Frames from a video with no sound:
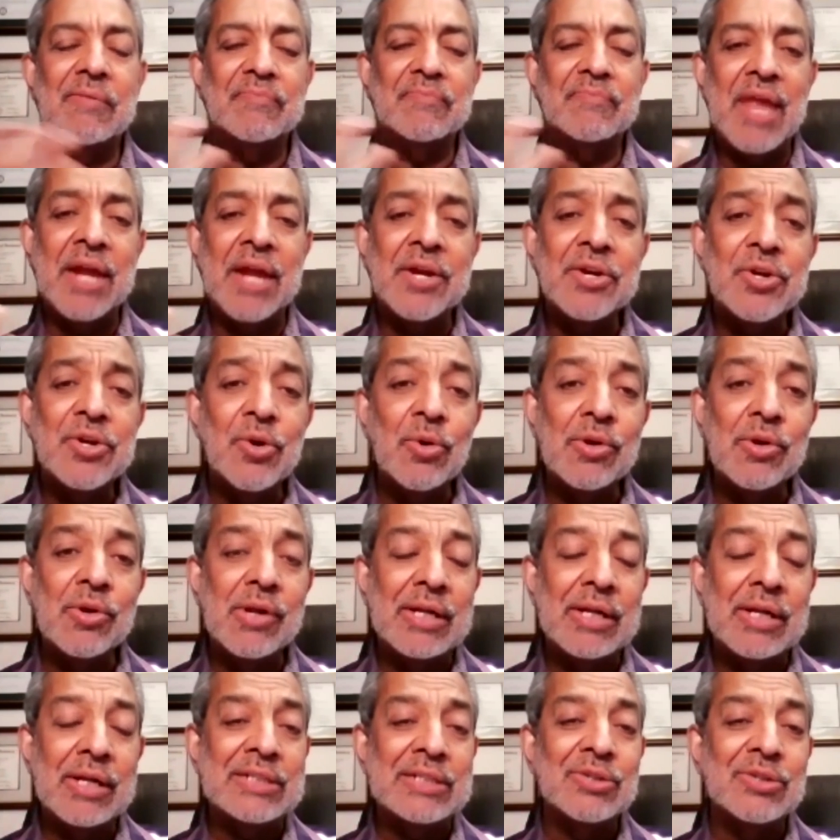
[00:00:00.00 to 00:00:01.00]
And
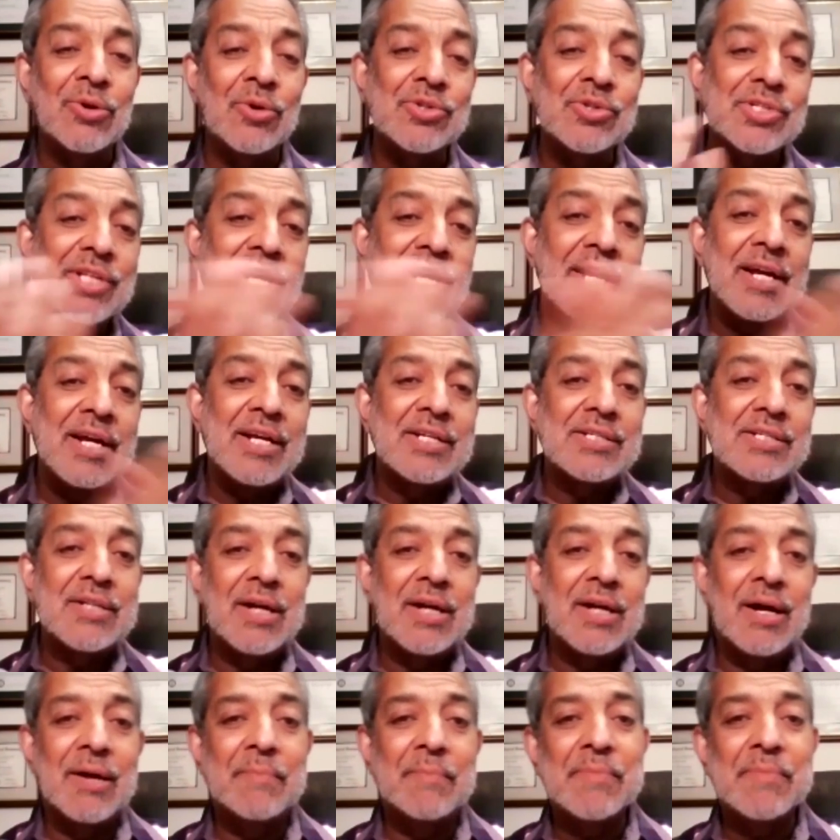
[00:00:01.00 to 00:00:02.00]
in those days,
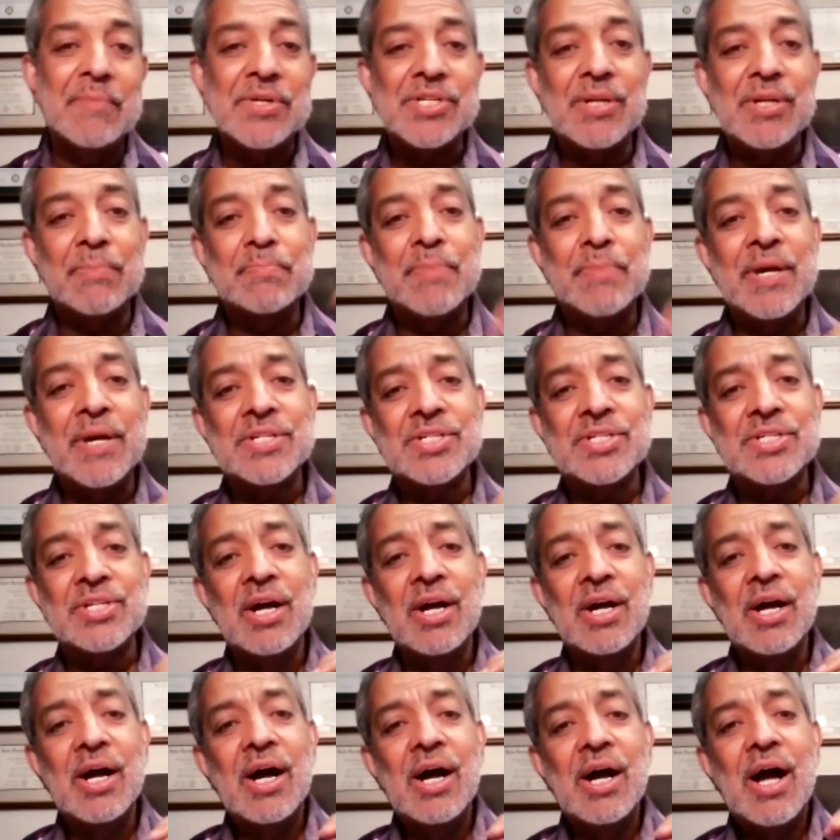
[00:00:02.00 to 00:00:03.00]
Bishop Pitts,
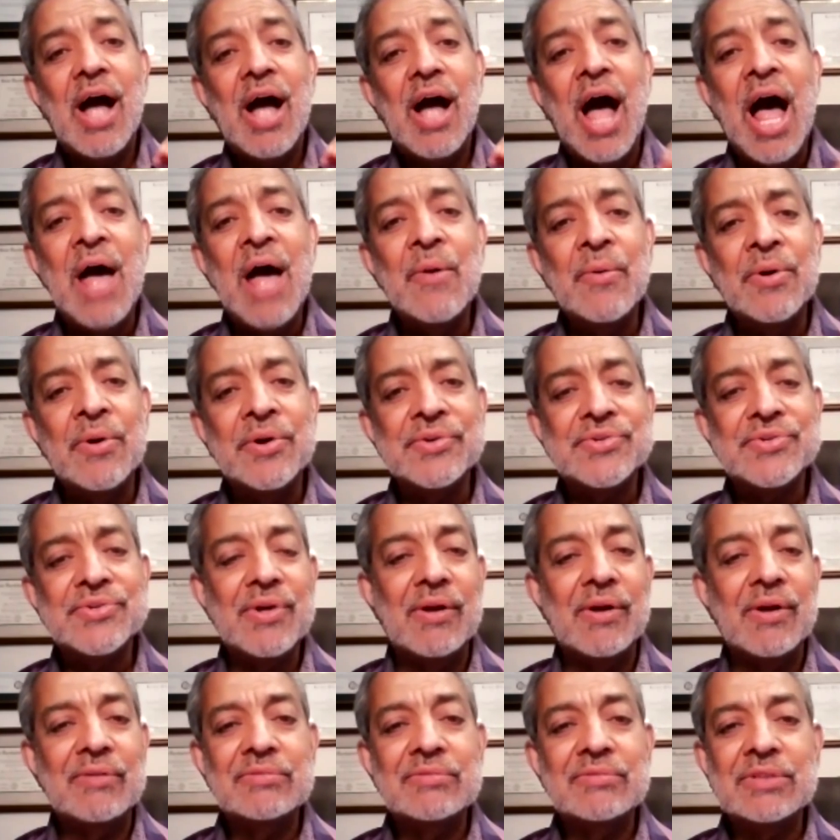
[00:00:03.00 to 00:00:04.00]
I
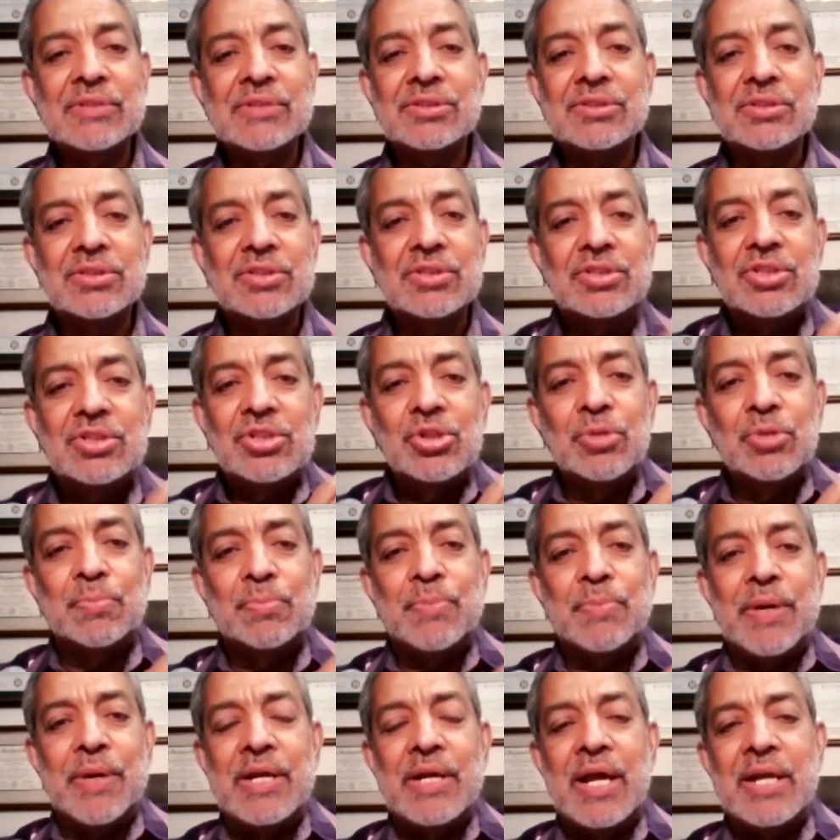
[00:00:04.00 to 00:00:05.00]
was just
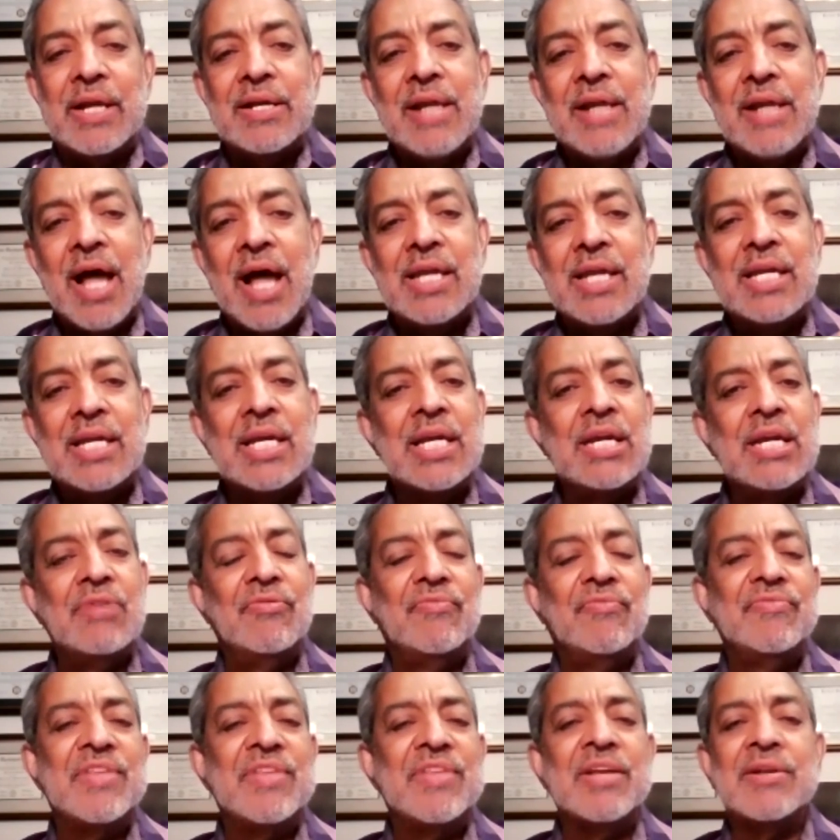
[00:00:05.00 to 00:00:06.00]
stupid and
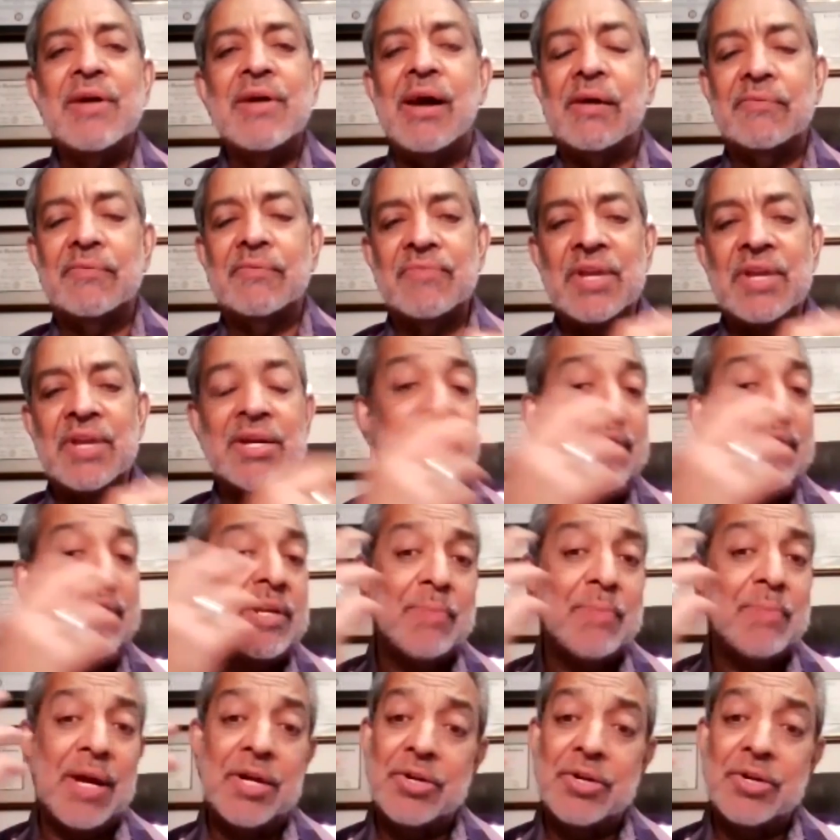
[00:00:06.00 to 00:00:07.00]
naive. Didn't have
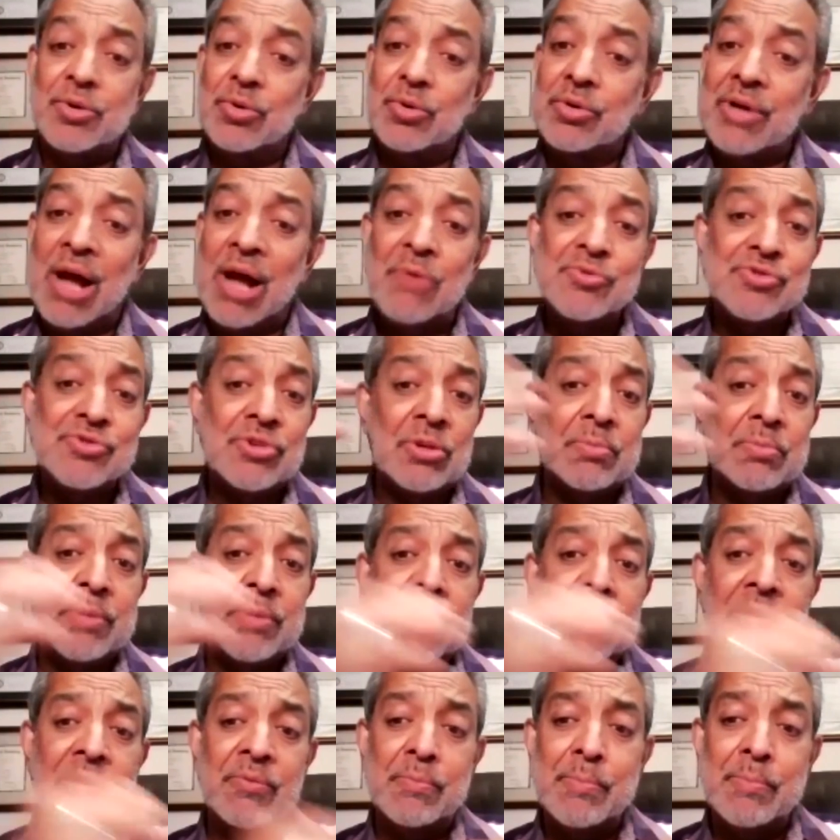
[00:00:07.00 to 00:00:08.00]
anybody to counsel
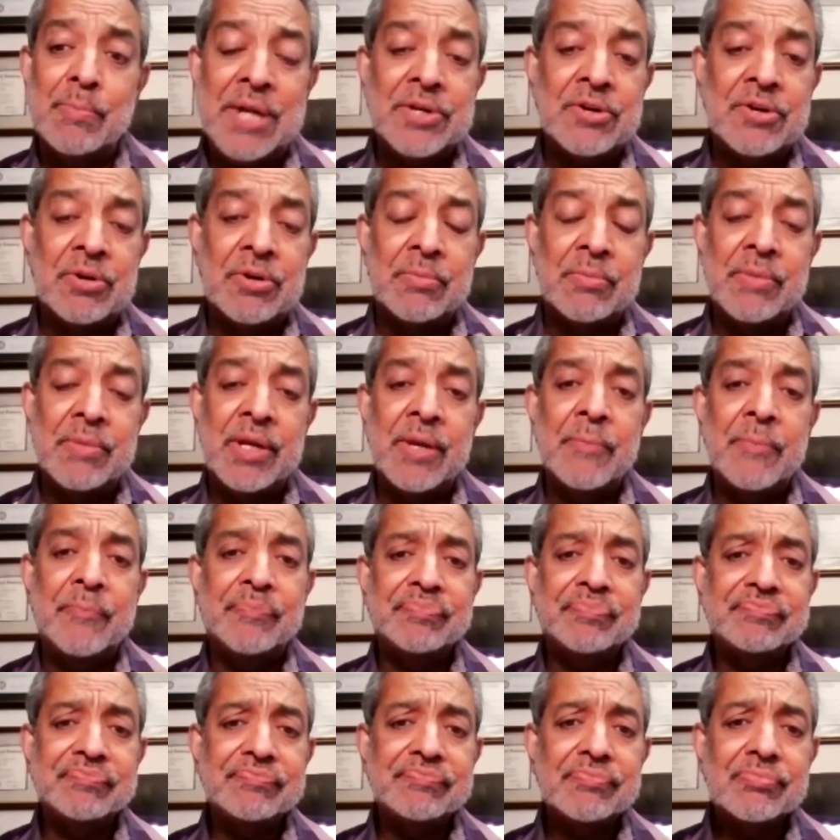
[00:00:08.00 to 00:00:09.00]
me, mentor me.
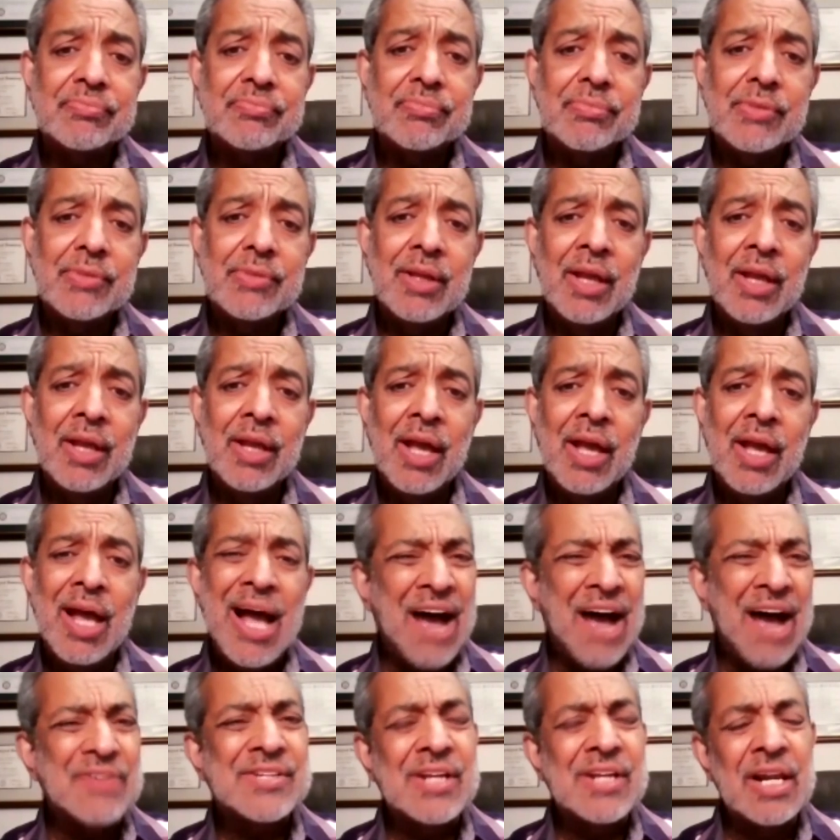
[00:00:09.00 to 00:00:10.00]

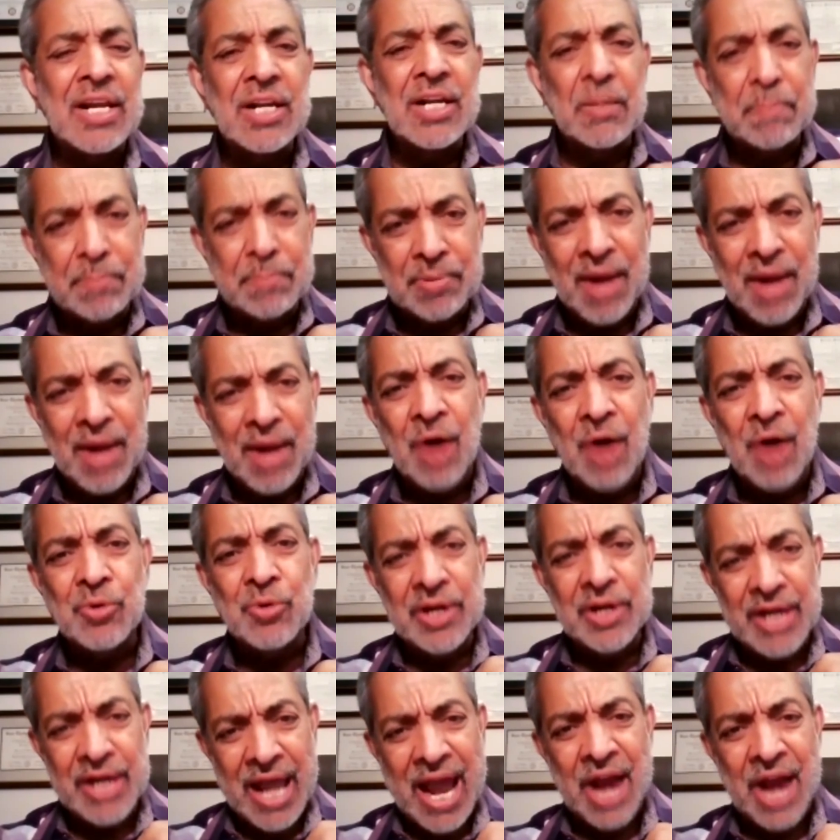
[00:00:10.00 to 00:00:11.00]
I was a little proud
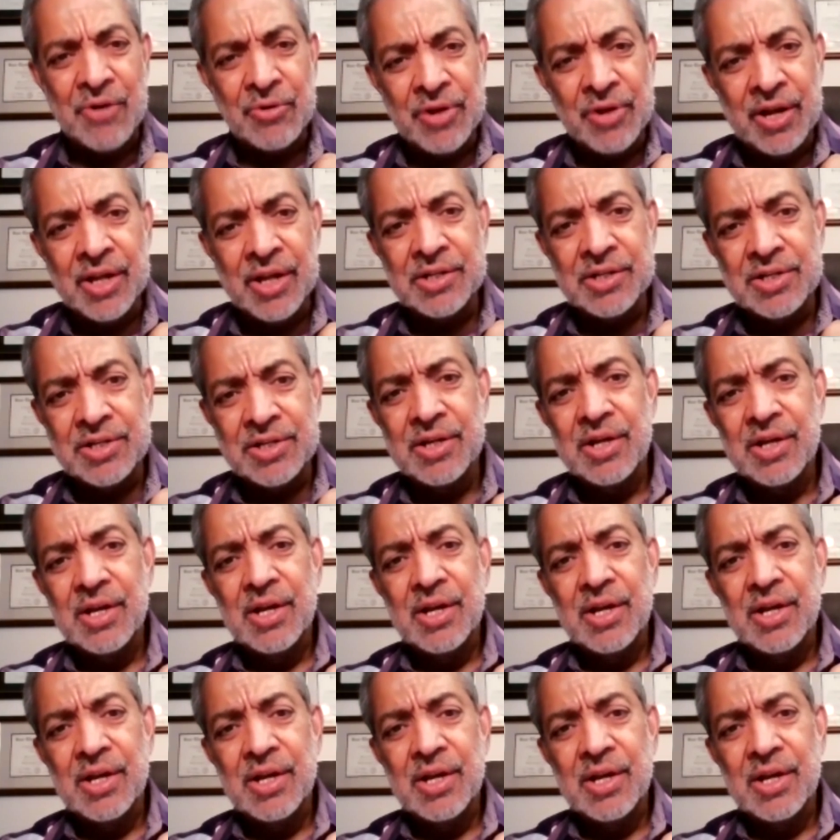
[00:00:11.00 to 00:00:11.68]
and arrogant.